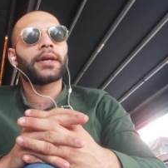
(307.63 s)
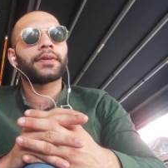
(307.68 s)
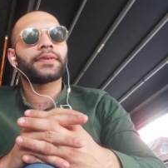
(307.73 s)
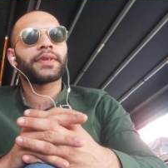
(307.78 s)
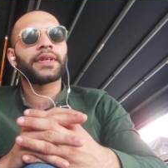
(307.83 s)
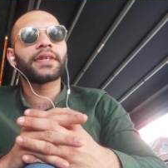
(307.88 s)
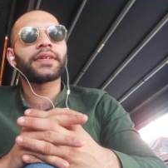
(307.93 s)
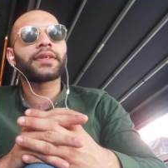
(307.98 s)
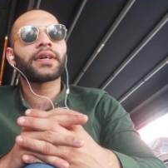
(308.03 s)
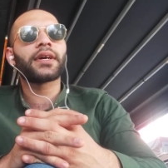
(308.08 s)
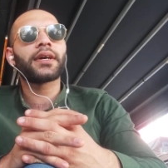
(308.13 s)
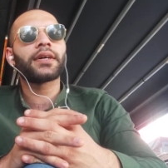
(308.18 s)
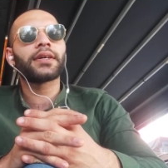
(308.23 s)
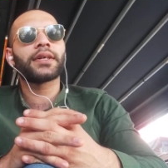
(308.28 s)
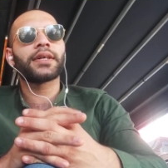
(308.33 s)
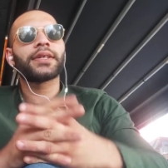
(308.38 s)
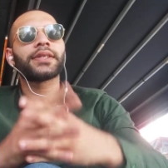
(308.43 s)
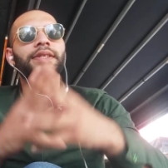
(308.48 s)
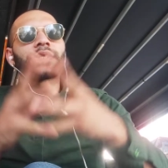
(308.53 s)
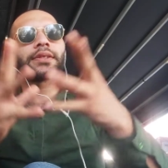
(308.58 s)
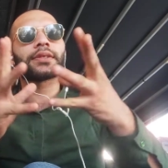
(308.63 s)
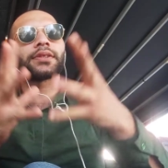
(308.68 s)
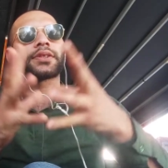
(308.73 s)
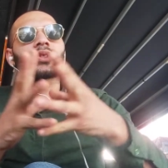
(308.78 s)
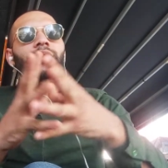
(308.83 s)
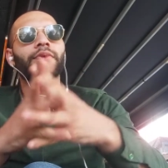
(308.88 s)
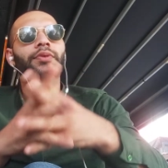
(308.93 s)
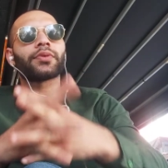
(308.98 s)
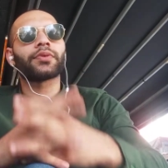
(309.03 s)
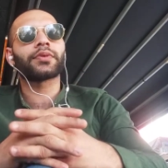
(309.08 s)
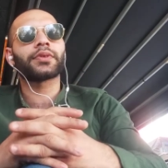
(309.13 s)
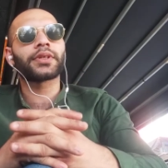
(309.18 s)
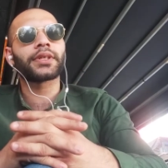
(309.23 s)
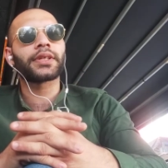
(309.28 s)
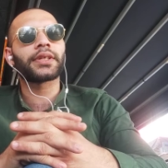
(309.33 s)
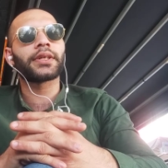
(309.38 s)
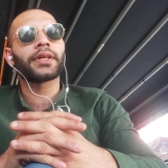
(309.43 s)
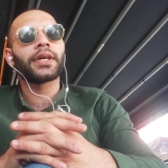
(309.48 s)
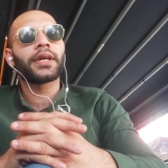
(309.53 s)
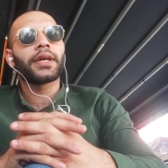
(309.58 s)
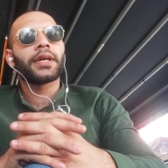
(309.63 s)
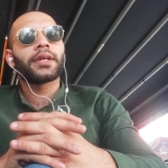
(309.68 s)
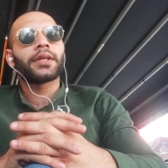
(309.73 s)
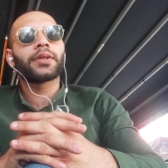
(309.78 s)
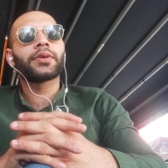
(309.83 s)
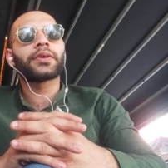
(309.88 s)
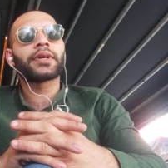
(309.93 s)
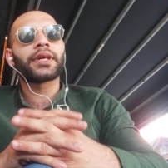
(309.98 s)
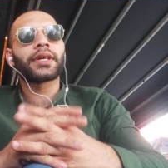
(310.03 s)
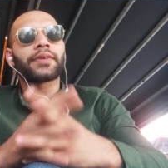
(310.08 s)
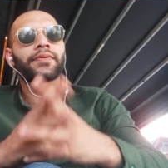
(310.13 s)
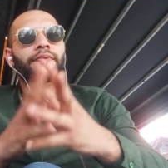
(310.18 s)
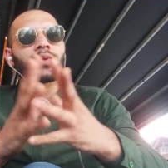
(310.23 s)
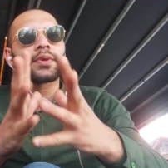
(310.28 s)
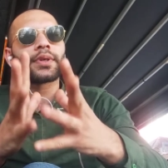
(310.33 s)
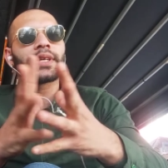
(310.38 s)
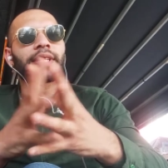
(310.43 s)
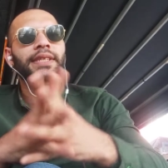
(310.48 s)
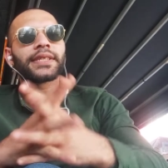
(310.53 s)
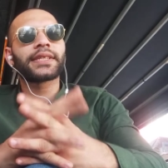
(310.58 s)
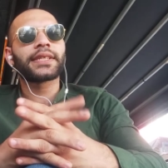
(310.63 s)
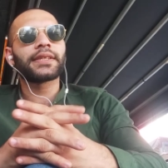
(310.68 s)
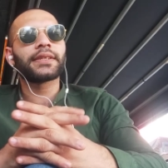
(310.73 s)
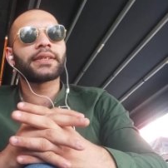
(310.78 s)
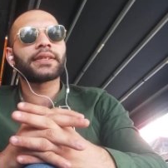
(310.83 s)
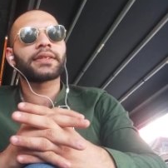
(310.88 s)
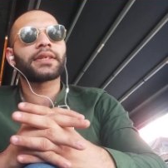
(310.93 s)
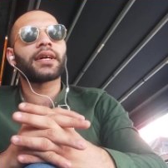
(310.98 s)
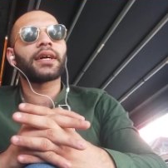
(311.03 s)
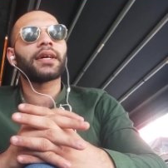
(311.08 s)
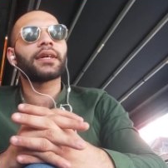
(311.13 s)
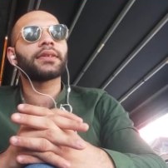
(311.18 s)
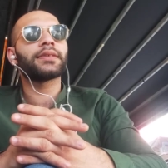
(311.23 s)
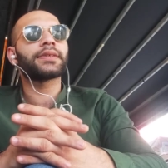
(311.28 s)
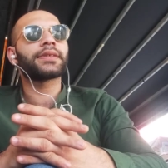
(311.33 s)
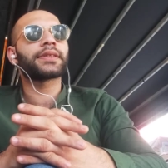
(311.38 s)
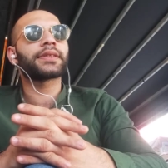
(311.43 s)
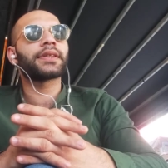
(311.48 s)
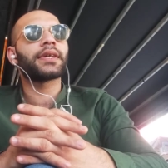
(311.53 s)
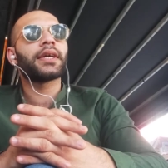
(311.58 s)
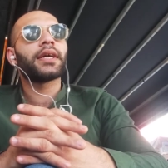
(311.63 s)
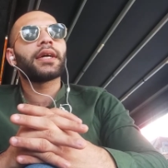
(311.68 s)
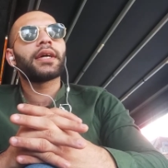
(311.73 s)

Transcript: detail is, so the looking for easy details.